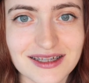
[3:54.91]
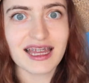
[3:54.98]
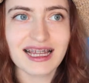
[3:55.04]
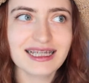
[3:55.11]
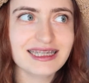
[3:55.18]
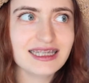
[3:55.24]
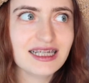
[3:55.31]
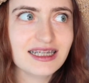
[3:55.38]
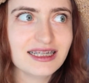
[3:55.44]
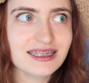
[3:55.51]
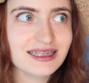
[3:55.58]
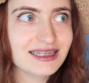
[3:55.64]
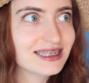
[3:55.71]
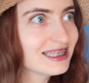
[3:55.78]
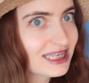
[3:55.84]
It's
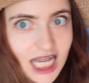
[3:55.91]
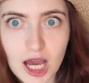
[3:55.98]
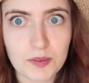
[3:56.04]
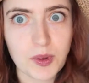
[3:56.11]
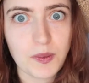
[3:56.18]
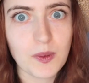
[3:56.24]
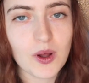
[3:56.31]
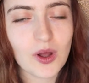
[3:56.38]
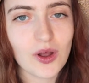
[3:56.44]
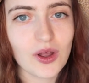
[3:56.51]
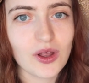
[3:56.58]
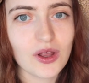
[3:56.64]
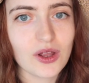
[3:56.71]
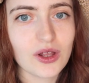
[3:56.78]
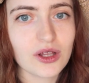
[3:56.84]

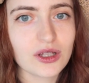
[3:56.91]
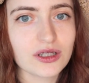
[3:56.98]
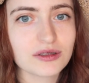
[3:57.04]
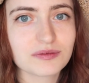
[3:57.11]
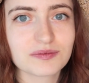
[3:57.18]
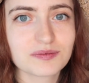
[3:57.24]
unstoppable.